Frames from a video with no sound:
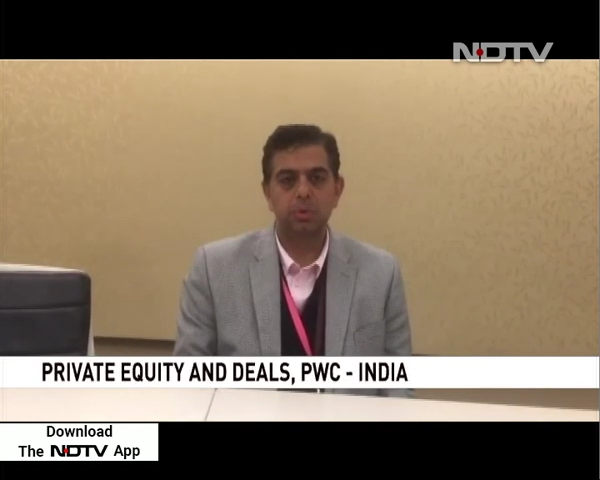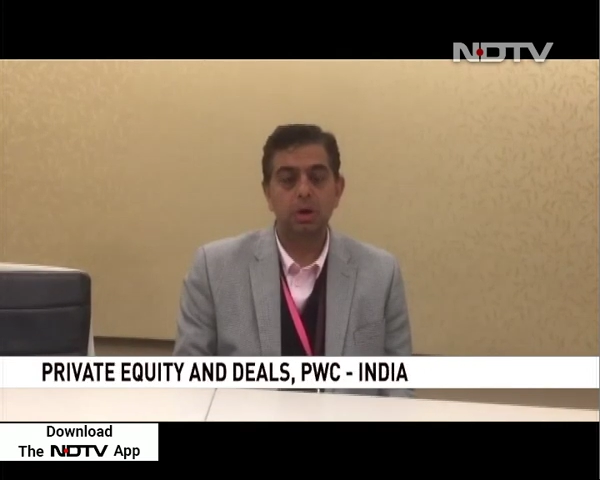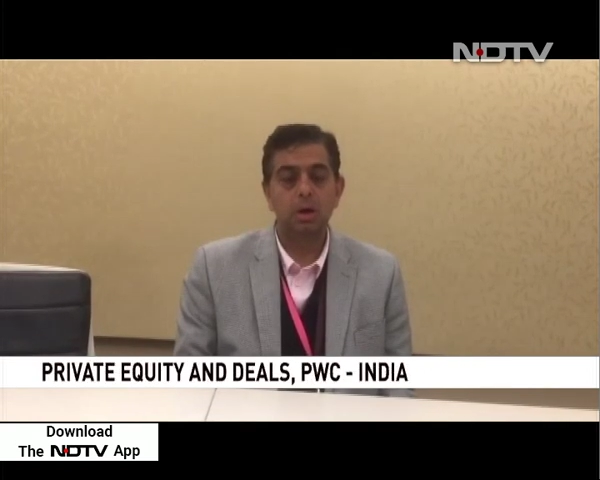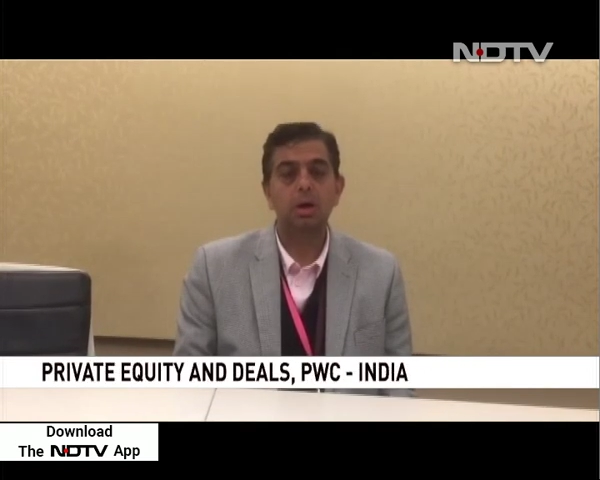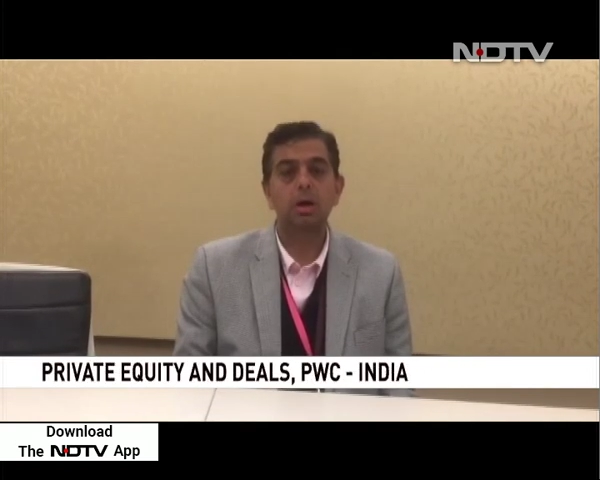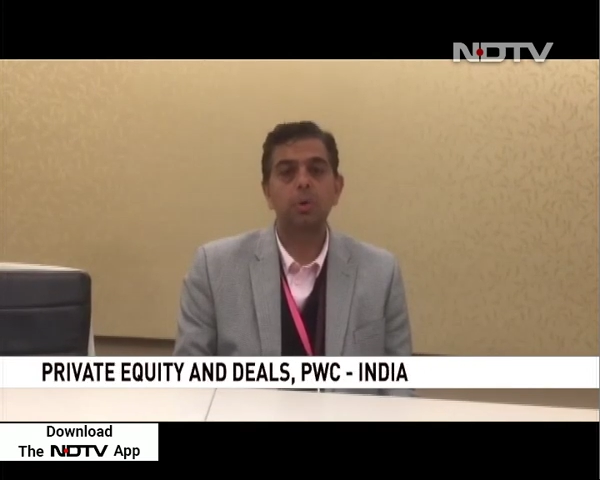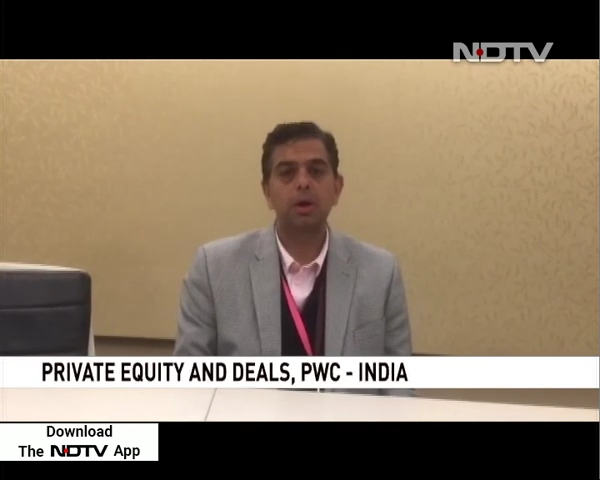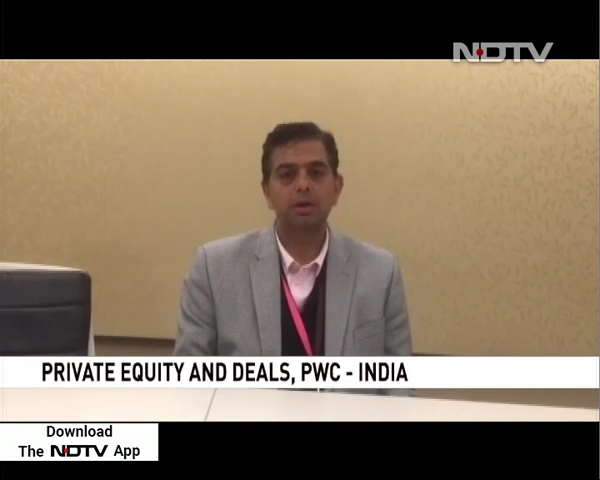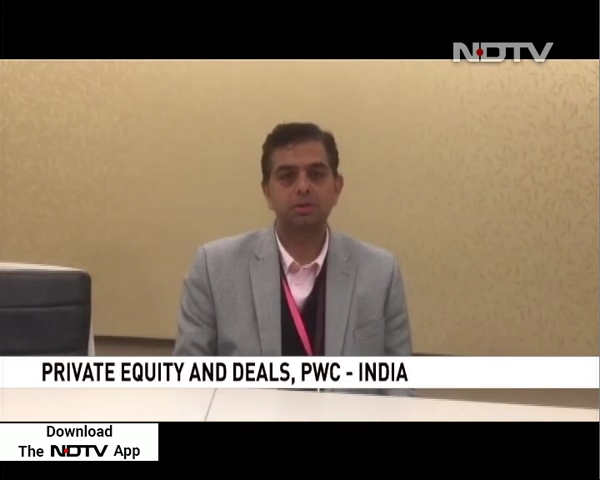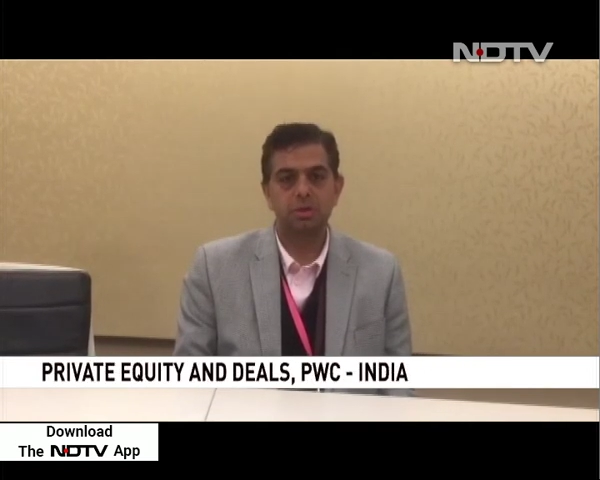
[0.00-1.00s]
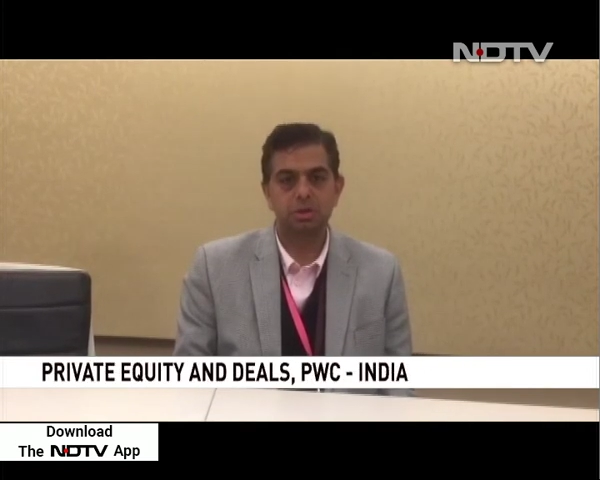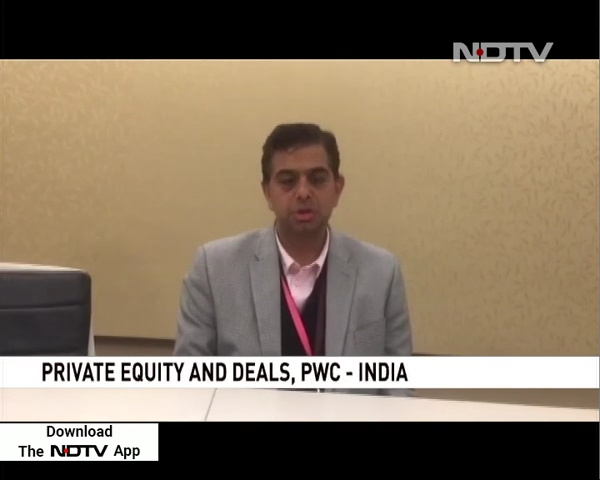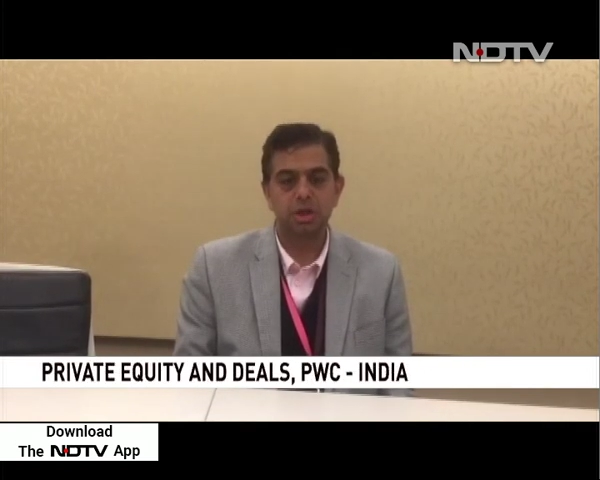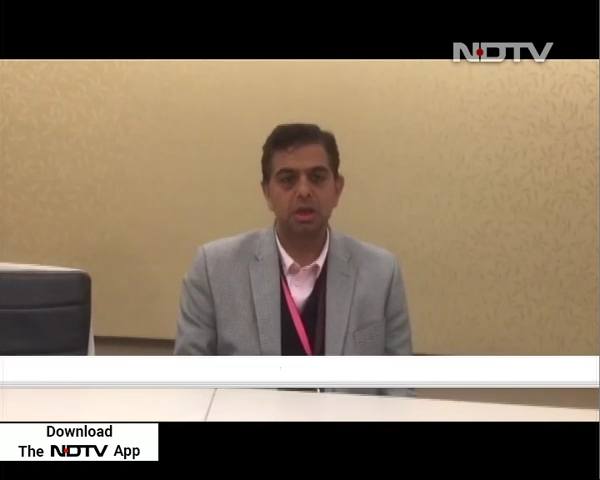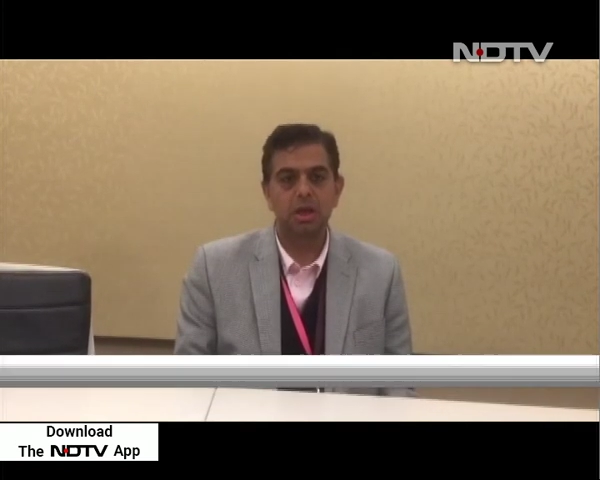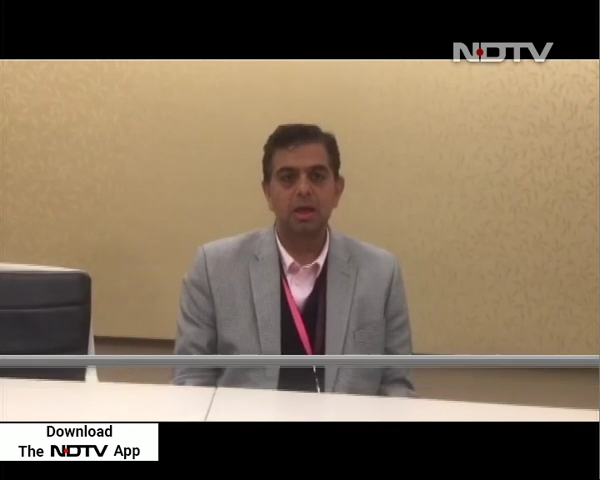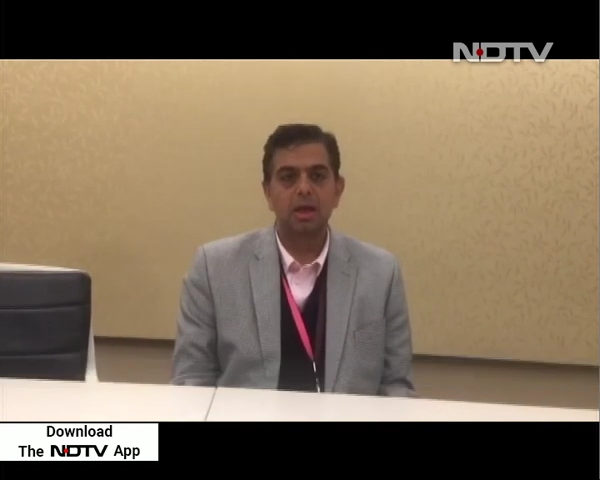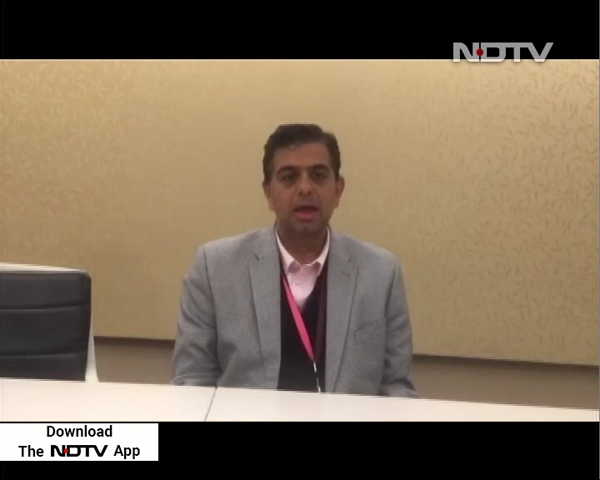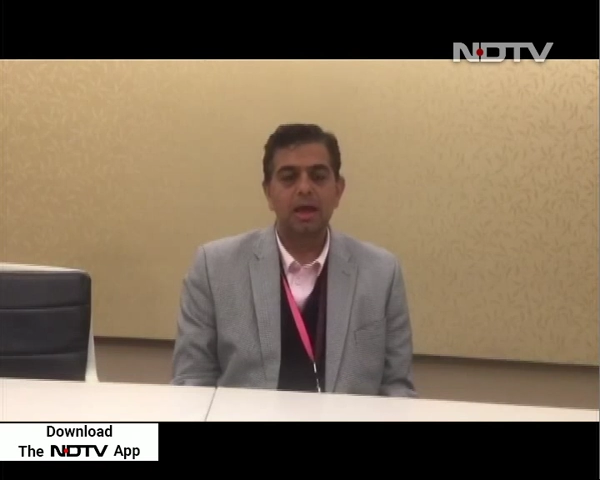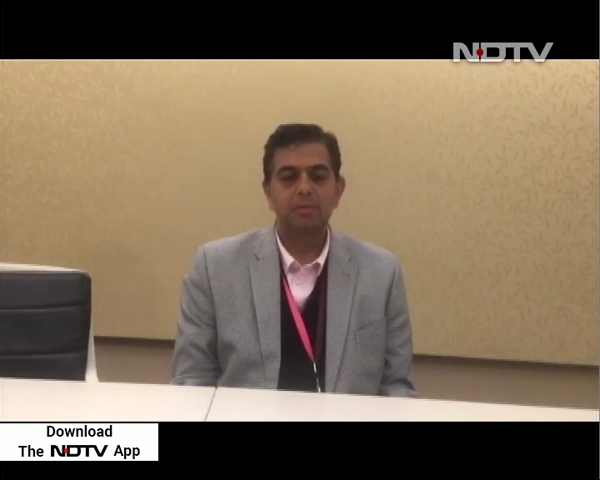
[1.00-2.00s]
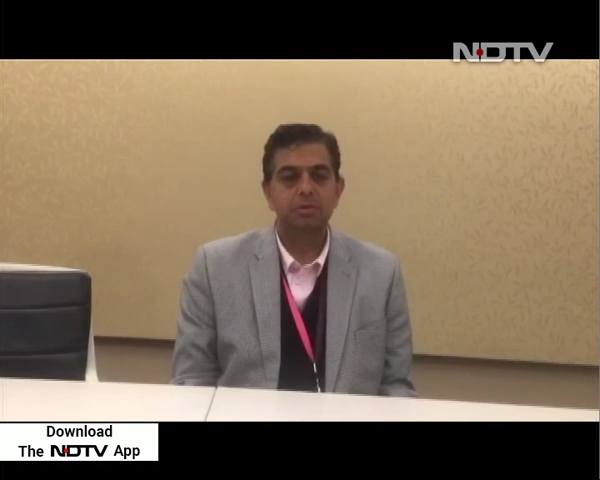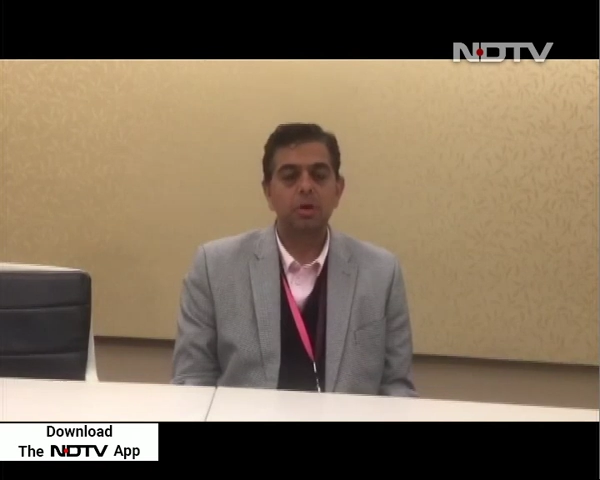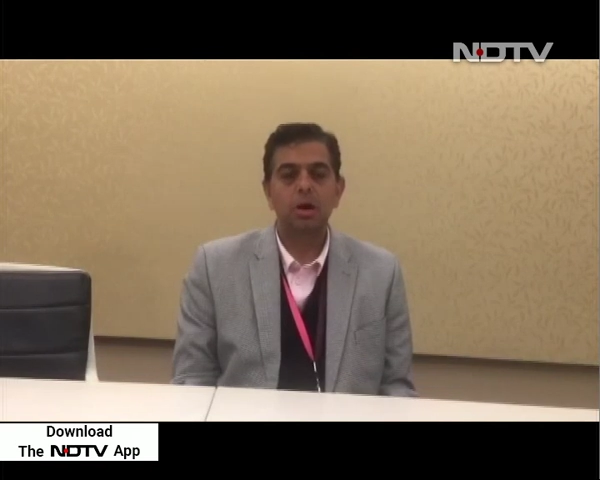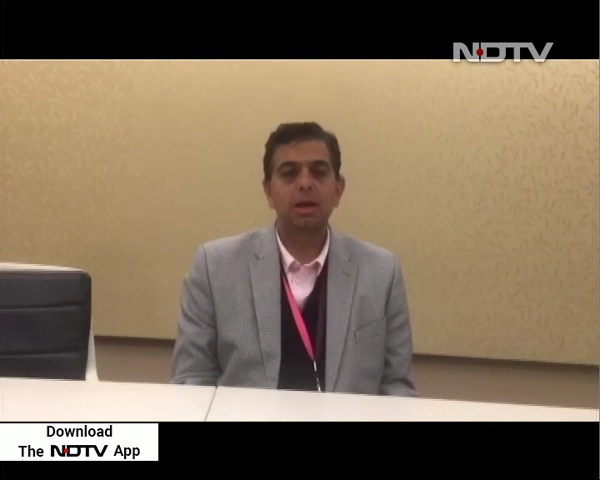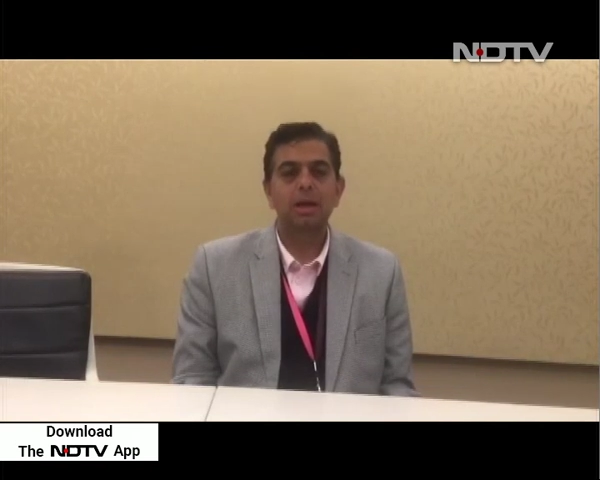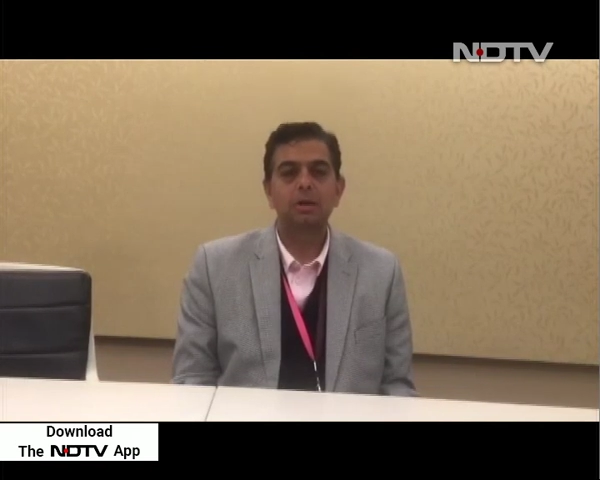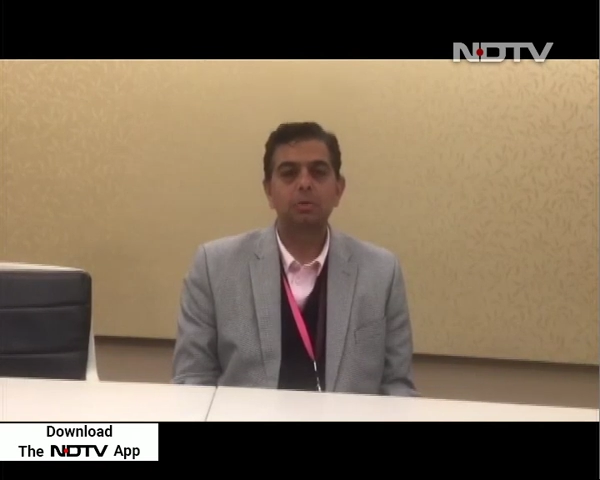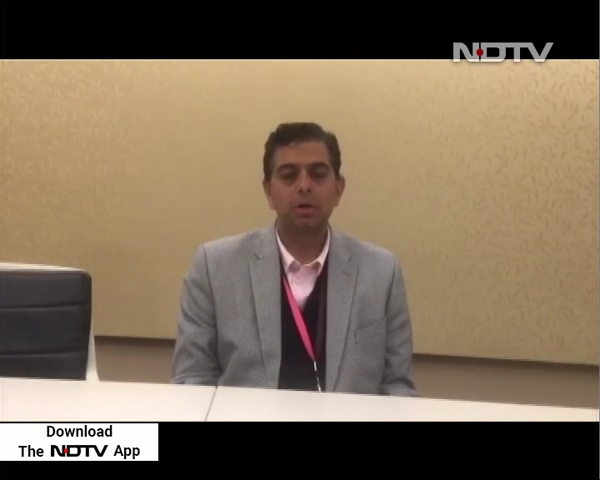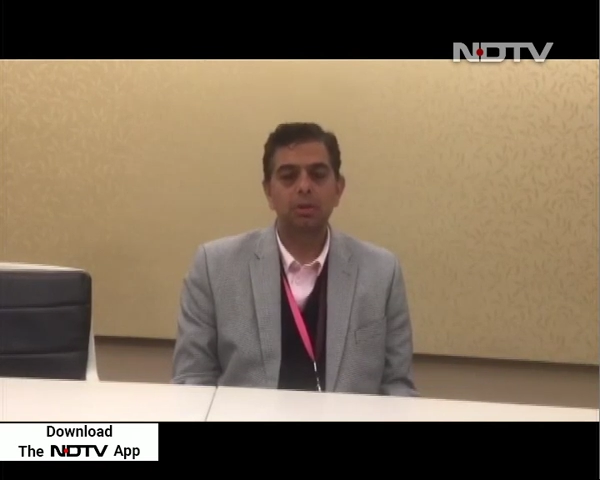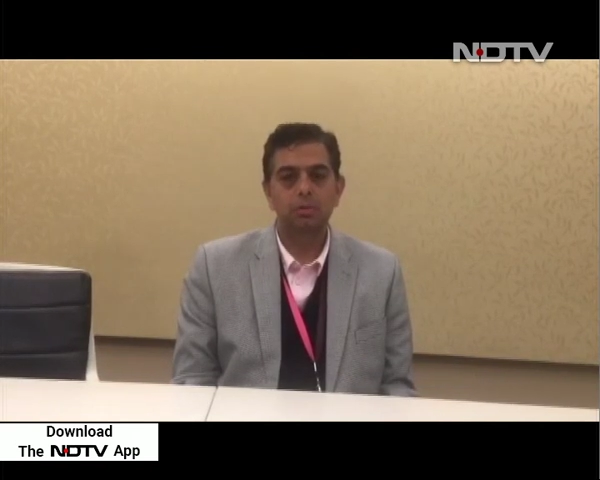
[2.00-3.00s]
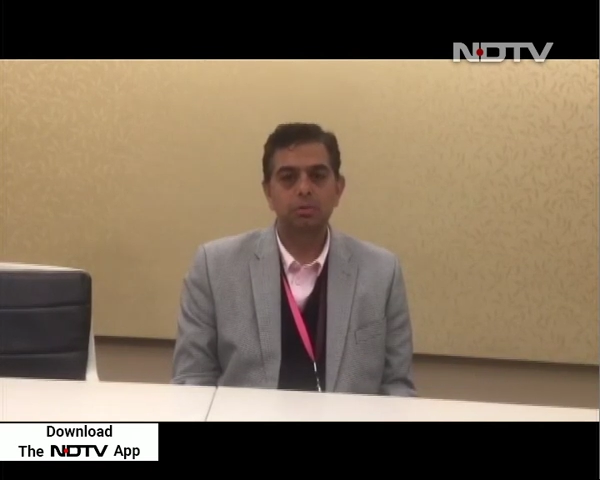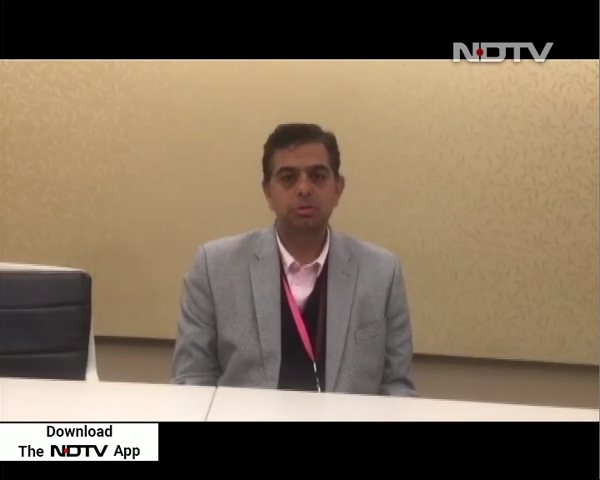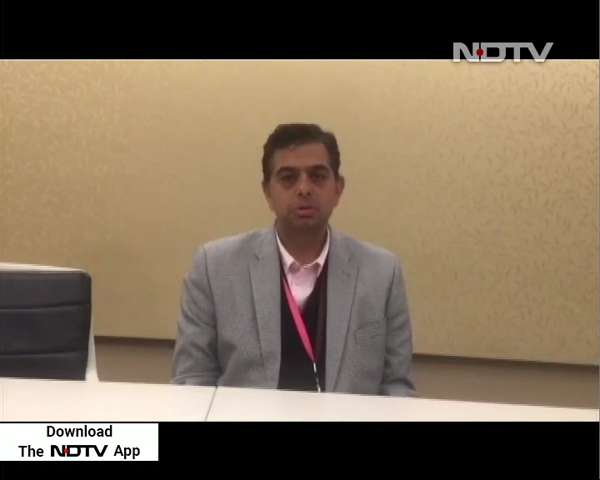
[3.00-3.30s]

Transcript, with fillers: were undergoing restructuring and which were not getting to a resolution.